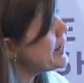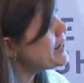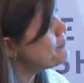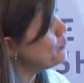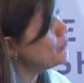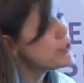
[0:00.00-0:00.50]

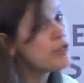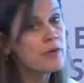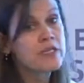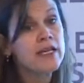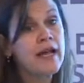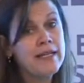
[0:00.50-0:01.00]
cable, and so
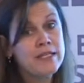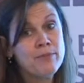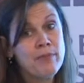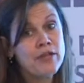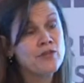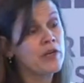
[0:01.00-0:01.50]
it's an
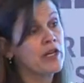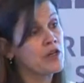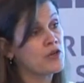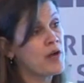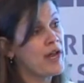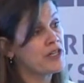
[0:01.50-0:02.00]
isometric
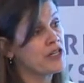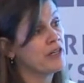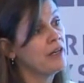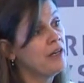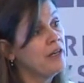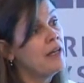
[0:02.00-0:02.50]
contraction.
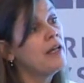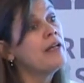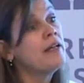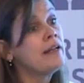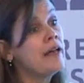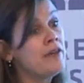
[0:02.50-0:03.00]

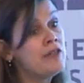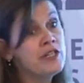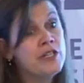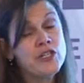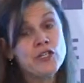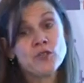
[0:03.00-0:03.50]
Now, there's
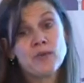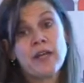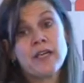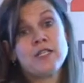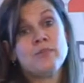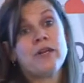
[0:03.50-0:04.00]
issues with
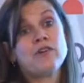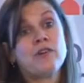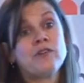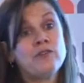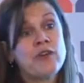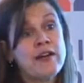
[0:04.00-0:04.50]

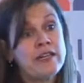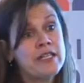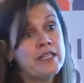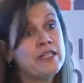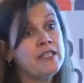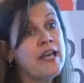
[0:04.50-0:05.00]
isometric
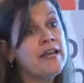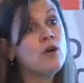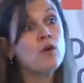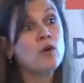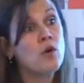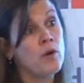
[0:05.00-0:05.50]
contractions. They
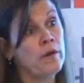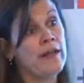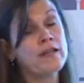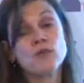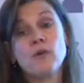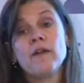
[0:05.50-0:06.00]
don't
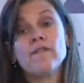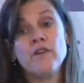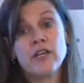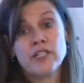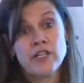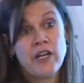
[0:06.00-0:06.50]
correlate as well to
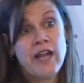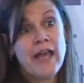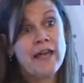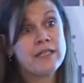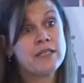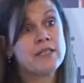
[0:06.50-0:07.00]
function
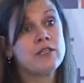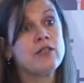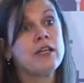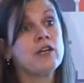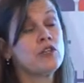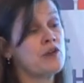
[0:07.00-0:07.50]
as
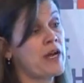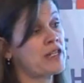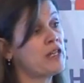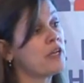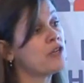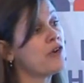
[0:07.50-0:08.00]
the
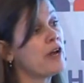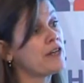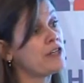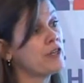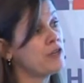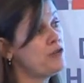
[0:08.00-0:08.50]
contraction that you're
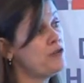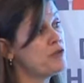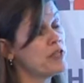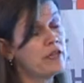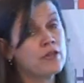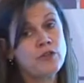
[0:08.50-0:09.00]
actually
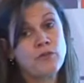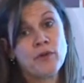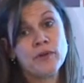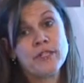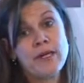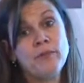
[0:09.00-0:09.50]
using. So,
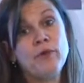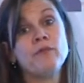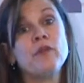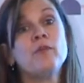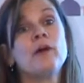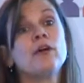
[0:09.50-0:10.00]
for example,
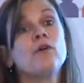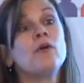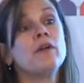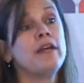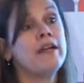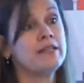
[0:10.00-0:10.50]
if you want to
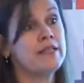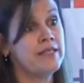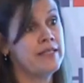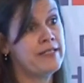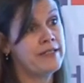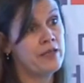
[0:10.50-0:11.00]
correlate it to
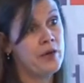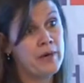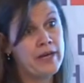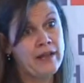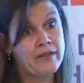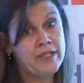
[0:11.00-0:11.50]

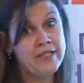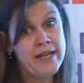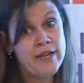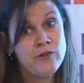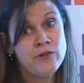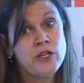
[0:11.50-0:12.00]
going
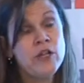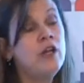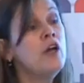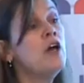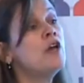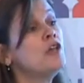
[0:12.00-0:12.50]
downstairs,
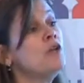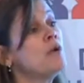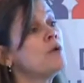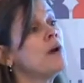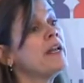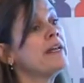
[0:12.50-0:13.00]
you
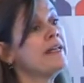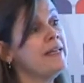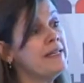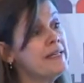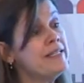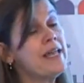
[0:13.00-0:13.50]
would want an
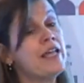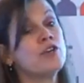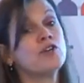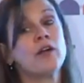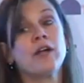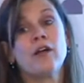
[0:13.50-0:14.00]

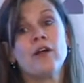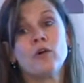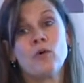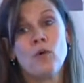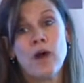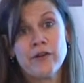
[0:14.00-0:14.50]
eccentric
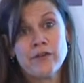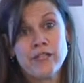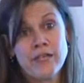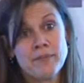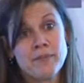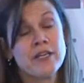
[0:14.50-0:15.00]

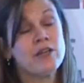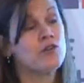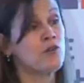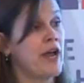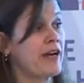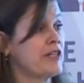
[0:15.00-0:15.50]
quadriceps
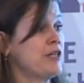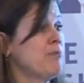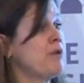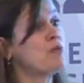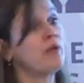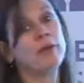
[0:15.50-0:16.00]

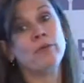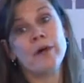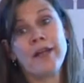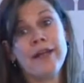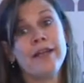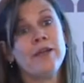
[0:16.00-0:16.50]
contraction between
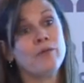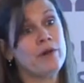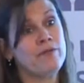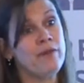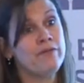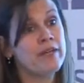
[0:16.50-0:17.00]
180 and
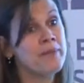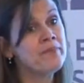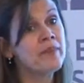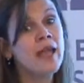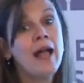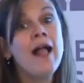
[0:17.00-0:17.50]
150.
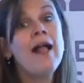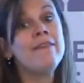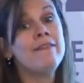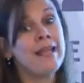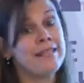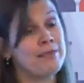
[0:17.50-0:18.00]

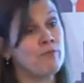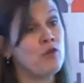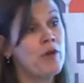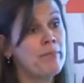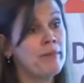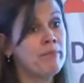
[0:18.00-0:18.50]
That's
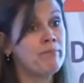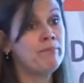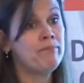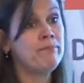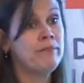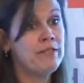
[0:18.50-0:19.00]
incredibly
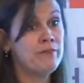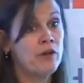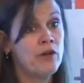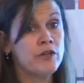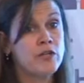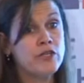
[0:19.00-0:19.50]

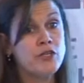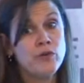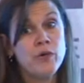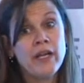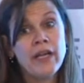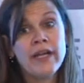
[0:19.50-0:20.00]
difficult to
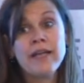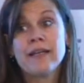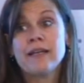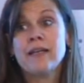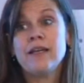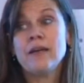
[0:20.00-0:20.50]
do,
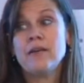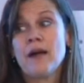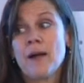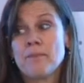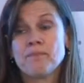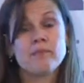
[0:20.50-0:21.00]
and
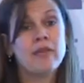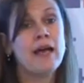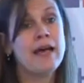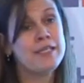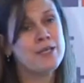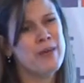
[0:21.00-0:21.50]

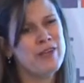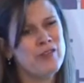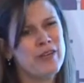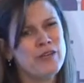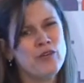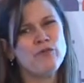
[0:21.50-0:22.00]

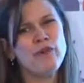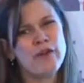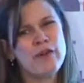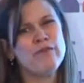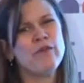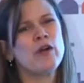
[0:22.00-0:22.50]
isometric can do
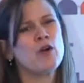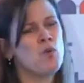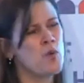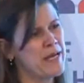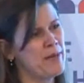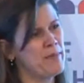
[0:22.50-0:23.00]
very, very
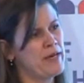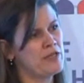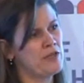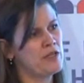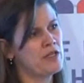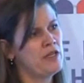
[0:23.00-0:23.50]
weak
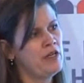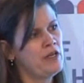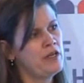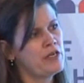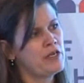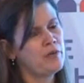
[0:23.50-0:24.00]
muscles.
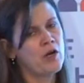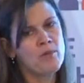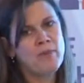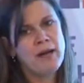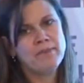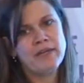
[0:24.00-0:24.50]
So in our
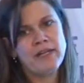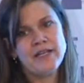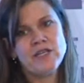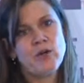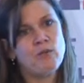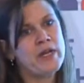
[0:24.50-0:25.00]

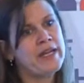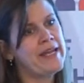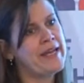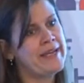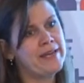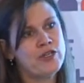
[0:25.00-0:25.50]
population, we
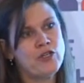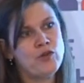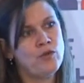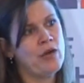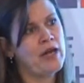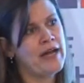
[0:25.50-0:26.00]
can't
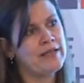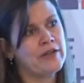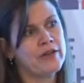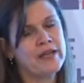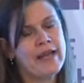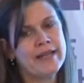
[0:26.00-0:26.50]
do
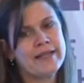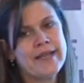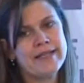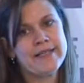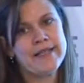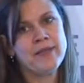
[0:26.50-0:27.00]
isokinetic
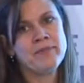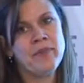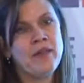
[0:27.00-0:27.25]
testing.